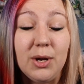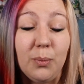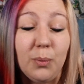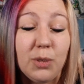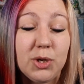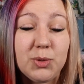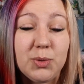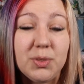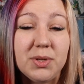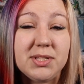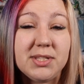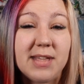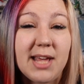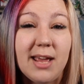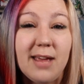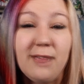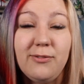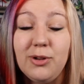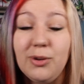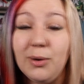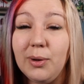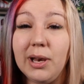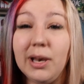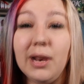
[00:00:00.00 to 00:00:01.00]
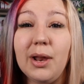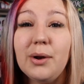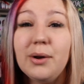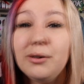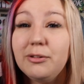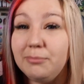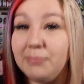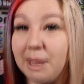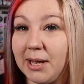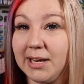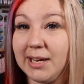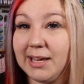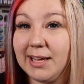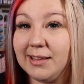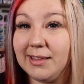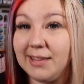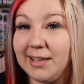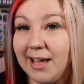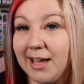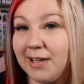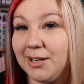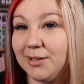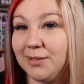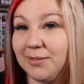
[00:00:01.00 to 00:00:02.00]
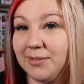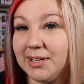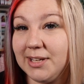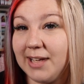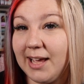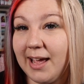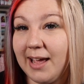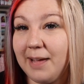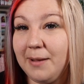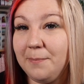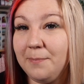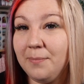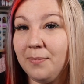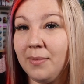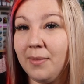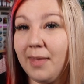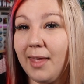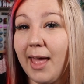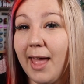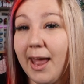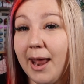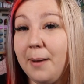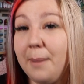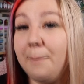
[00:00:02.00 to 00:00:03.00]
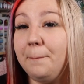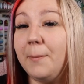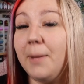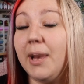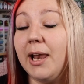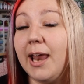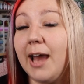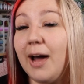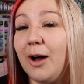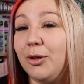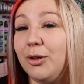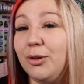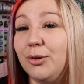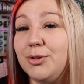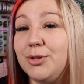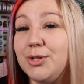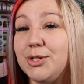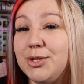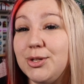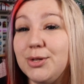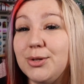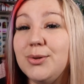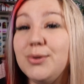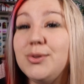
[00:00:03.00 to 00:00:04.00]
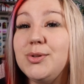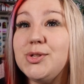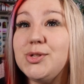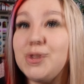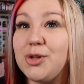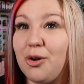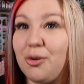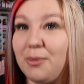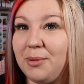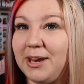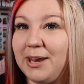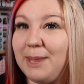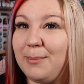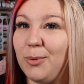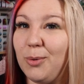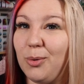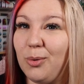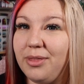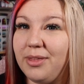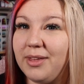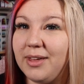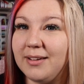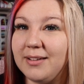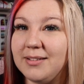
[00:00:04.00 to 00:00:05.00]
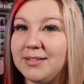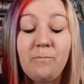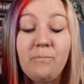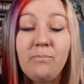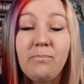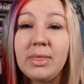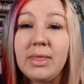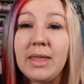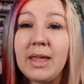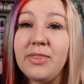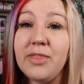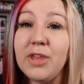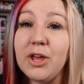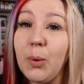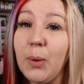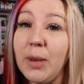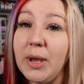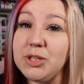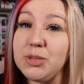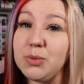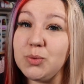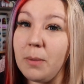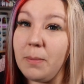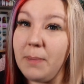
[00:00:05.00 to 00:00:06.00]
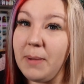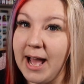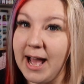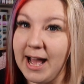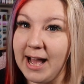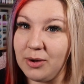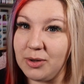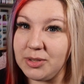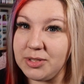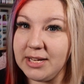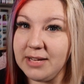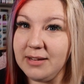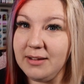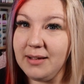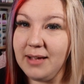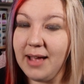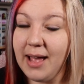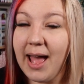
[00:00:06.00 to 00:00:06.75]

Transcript: which will save you a lot of money at the end of the day and allow you to do so many more things. The quick swap housing